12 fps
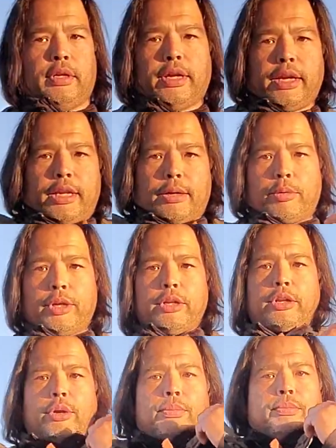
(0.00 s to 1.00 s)
and I'm ready to
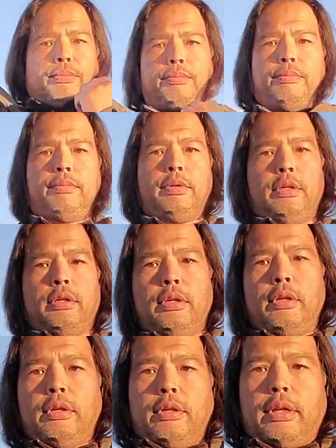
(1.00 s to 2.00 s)
go.
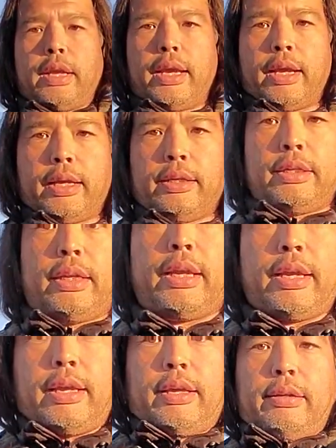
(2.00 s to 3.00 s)
And
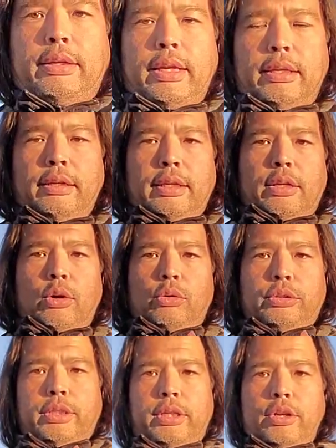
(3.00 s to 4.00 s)
again, I can
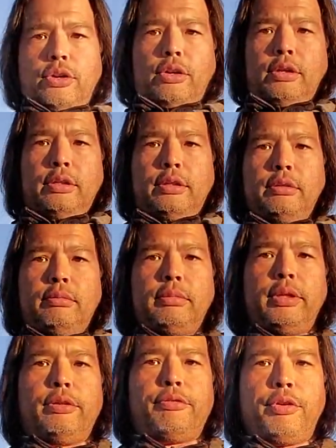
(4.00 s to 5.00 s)
hold it here
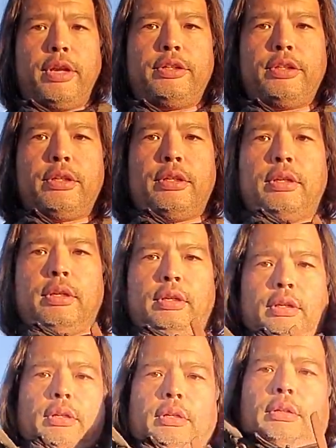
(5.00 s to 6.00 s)
in the front.
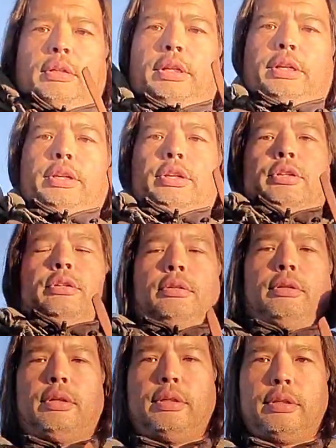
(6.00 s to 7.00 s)
I can
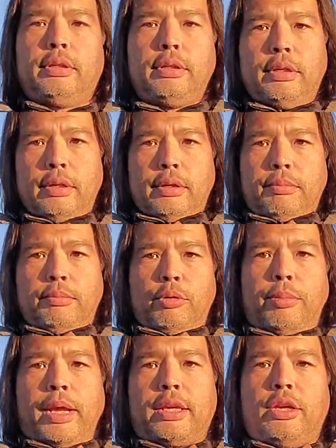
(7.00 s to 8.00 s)

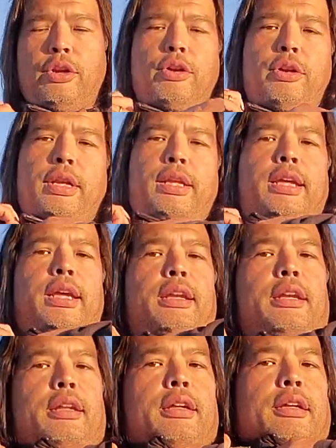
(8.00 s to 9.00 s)
pull back here, and
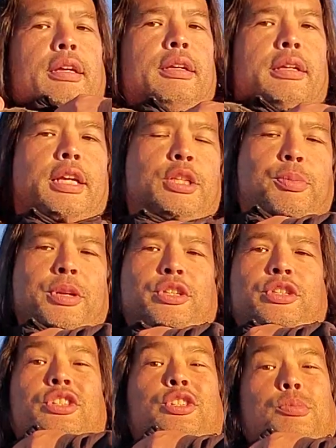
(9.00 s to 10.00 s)
again,
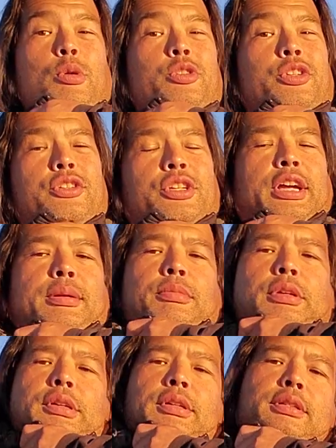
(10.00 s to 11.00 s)
especially since most of the time
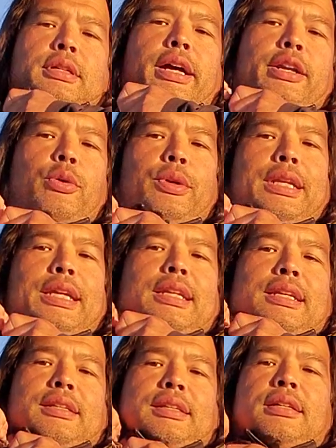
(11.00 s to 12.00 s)
I don't need
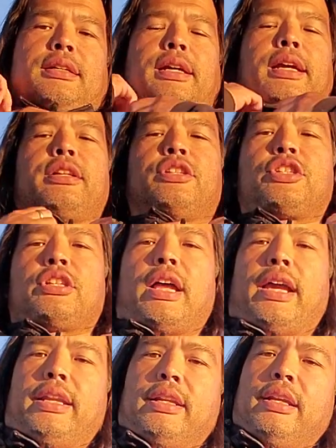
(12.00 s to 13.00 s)
it, I can
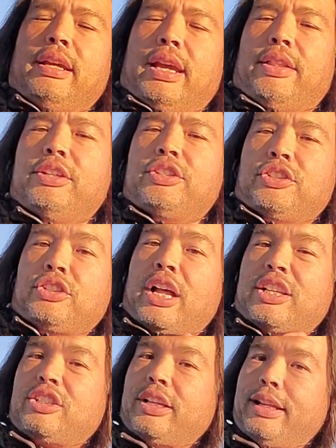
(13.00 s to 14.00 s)
slide it. And this is
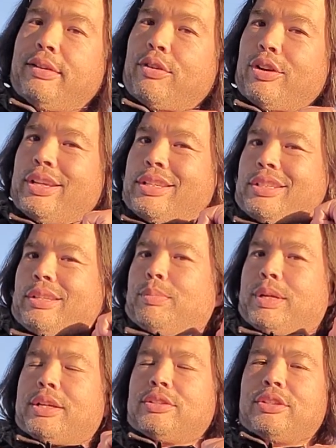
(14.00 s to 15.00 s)
not sliding very easy
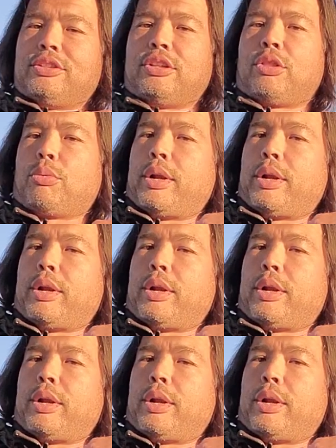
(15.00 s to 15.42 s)
because it's a